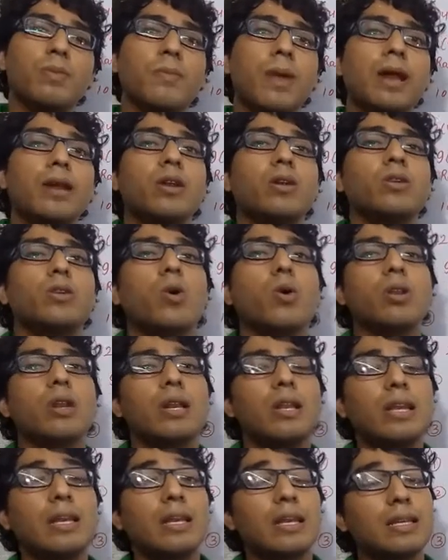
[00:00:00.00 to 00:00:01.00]
be
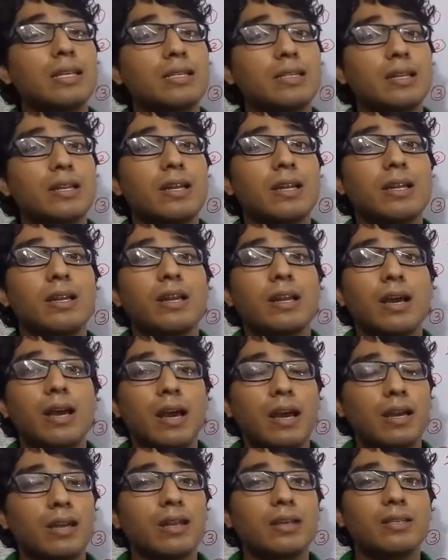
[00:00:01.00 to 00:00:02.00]
mandatorily registered
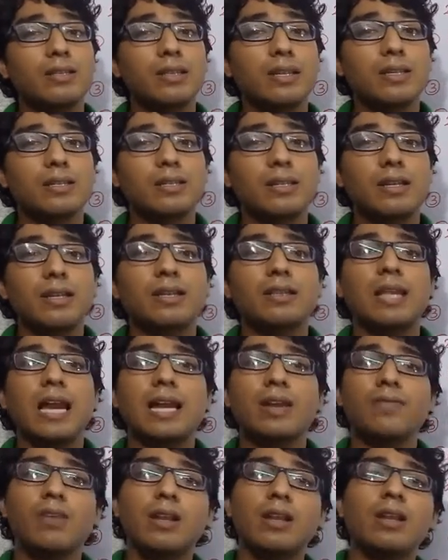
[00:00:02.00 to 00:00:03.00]
under GST.
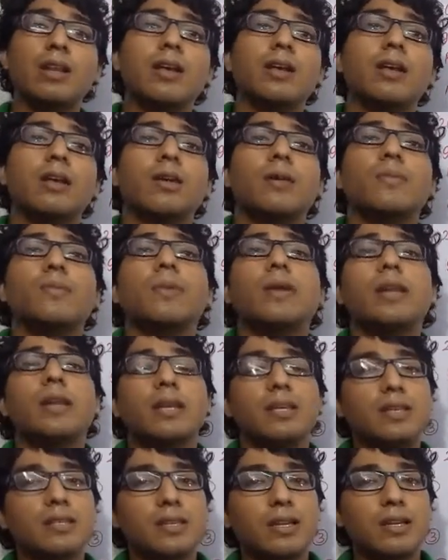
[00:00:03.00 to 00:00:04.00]
That will be
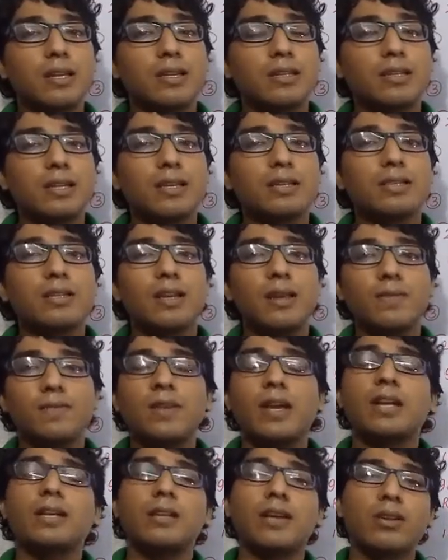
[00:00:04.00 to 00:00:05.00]
registered under GST if
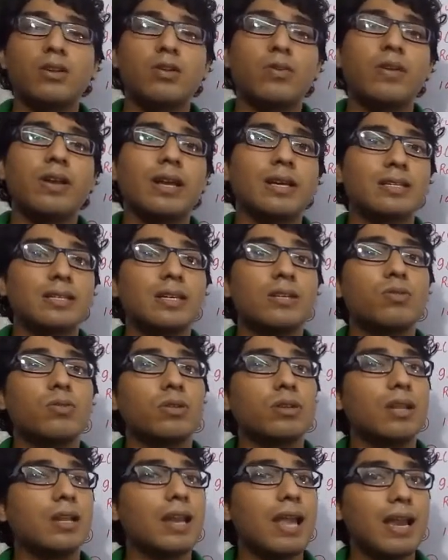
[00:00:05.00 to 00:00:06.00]
their turnover exceed
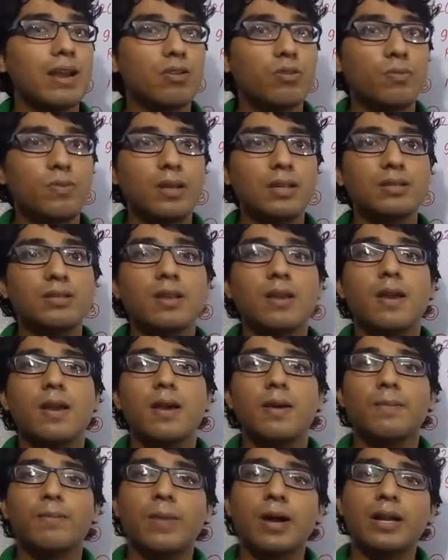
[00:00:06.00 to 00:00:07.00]
20 lakh rupees.
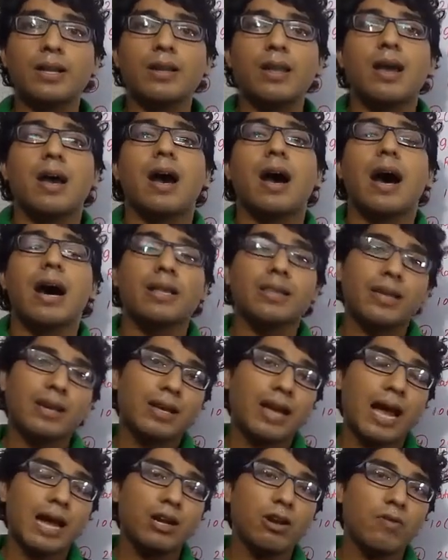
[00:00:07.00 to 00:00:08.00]
But
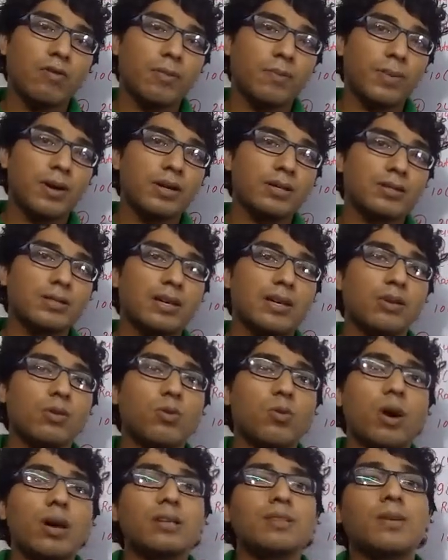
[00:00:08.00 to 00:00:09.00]
other kind of a person
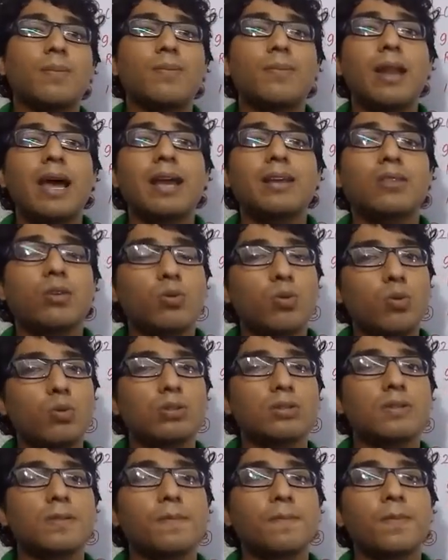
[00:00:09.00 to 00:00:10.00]
who are supplying the
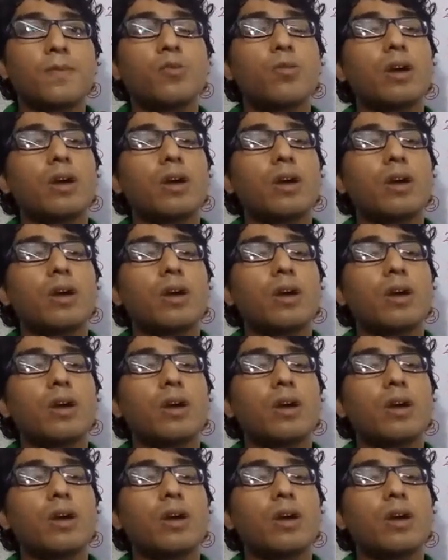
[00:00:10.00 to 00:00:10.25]
goods,